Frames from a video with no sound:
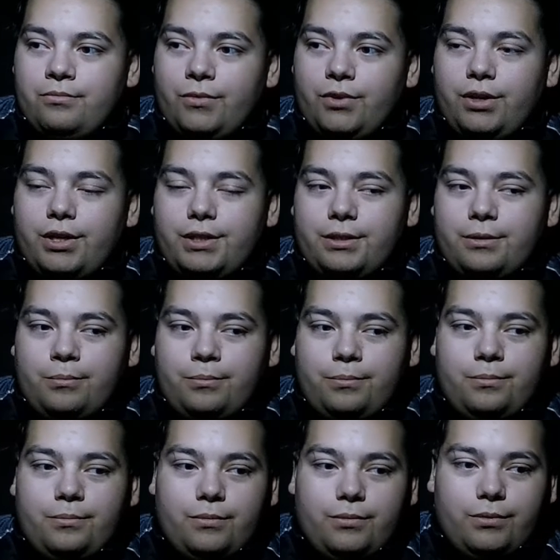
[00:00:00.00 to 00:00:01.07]
Because
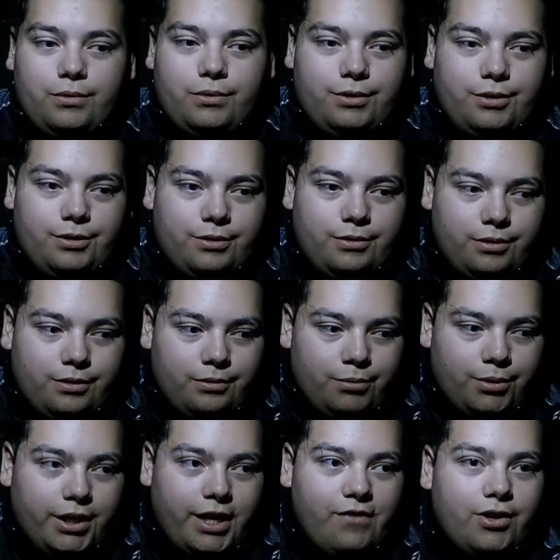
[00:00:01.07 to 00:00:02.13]

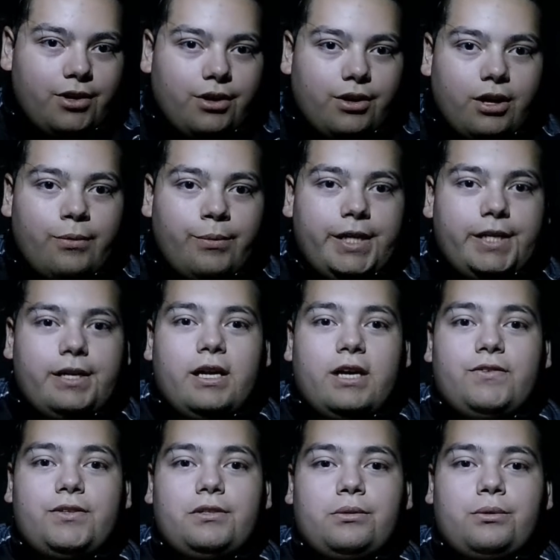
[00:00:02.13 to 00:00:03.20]
believe it or not, we did
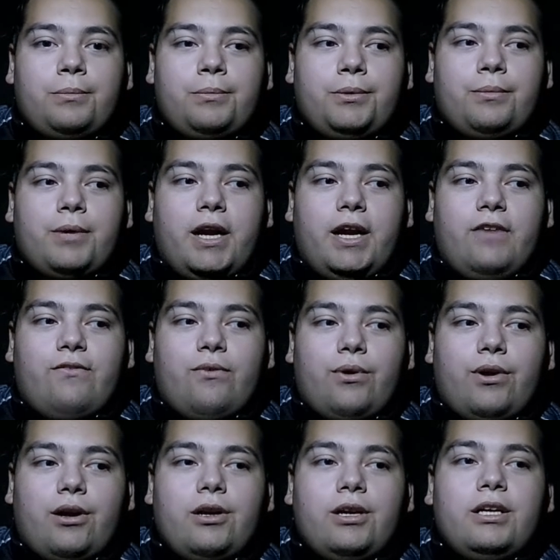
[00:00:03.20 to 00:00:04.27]
have a script ready
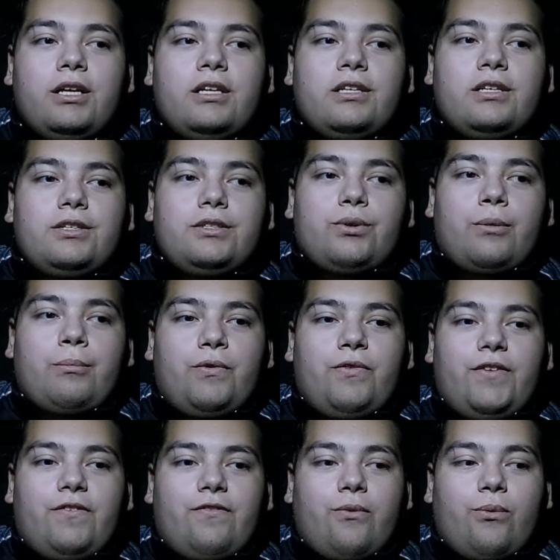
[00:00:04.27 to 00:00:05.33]
for short
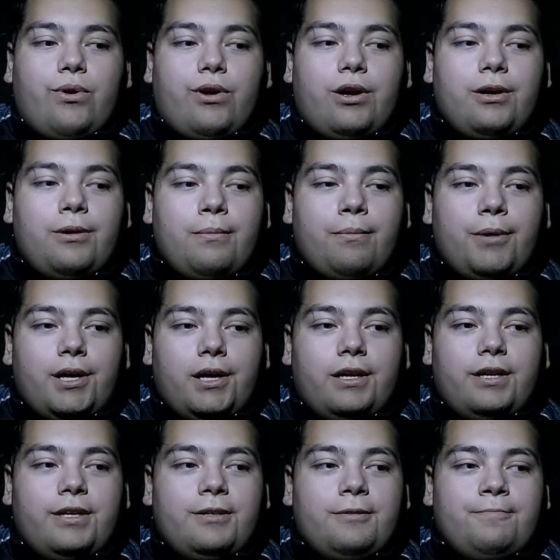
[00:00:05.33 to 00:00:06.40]
movie 4, but
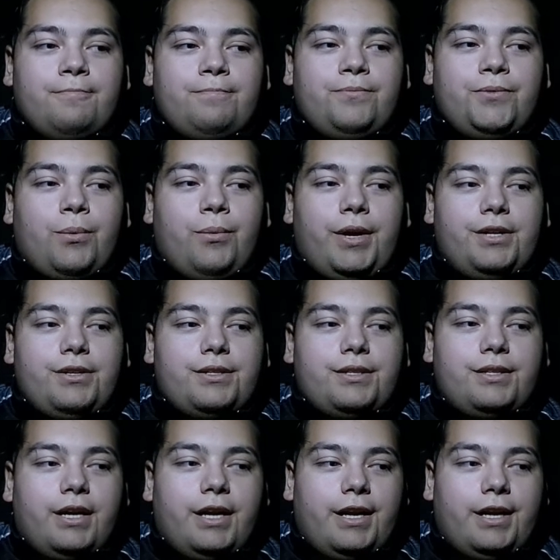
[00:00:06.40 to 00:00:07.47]
we just
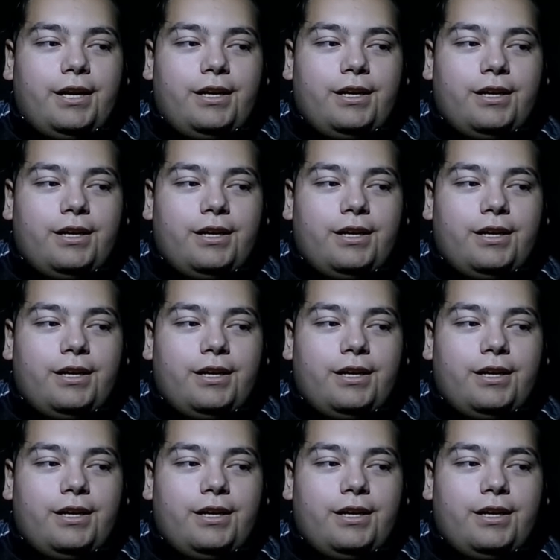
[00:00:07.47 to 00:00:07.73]
didn't.